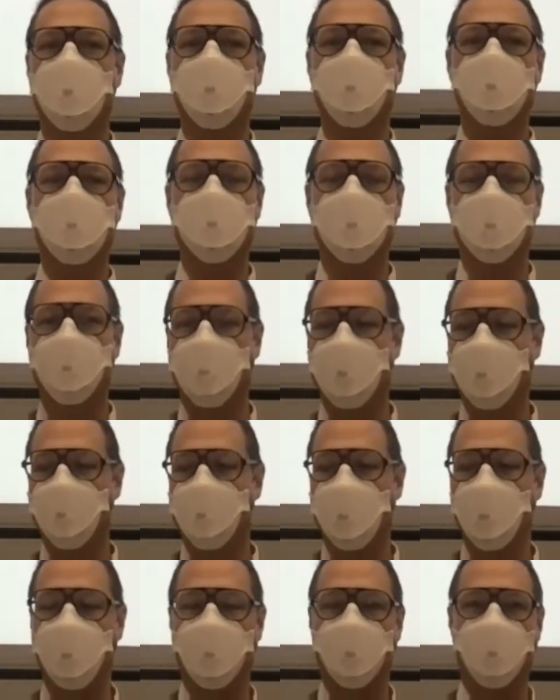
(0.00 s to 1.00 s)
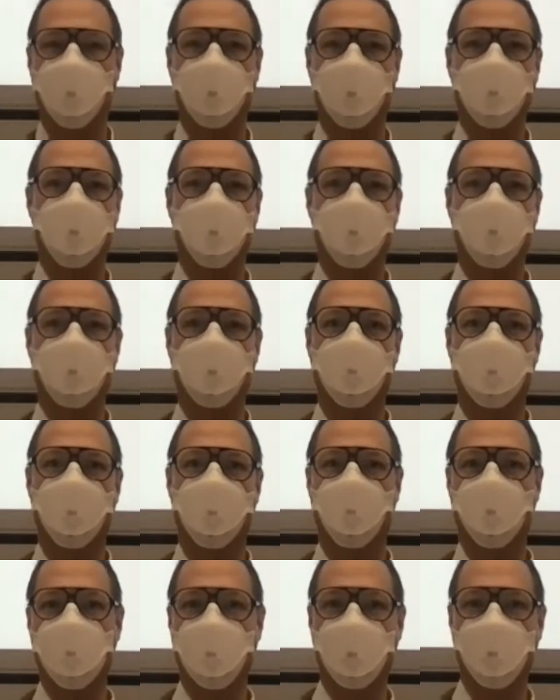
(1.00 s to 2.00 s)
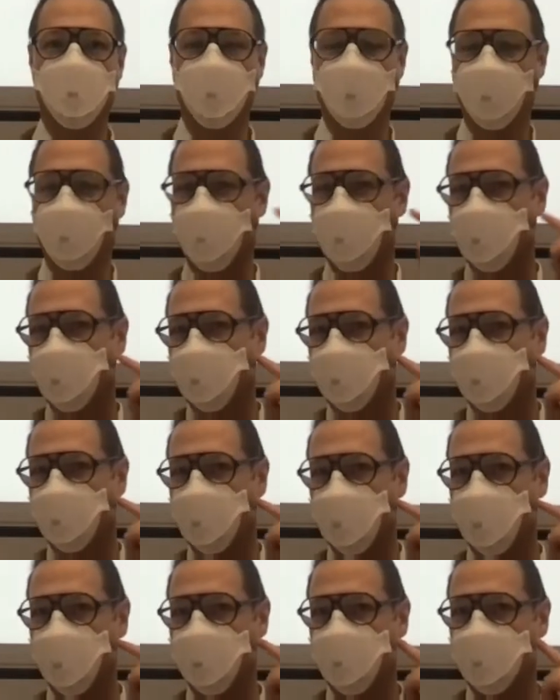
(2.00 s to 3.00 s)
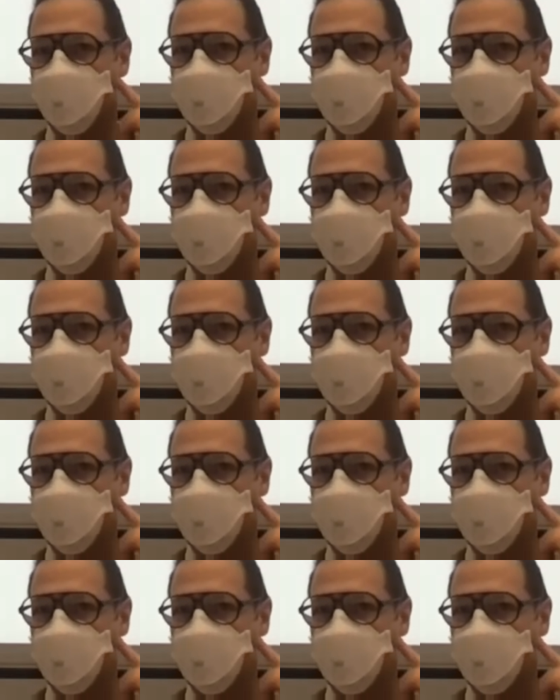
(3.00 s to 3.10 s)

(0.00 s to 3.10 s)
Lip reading: which are very powerful, but beyond the scope of today.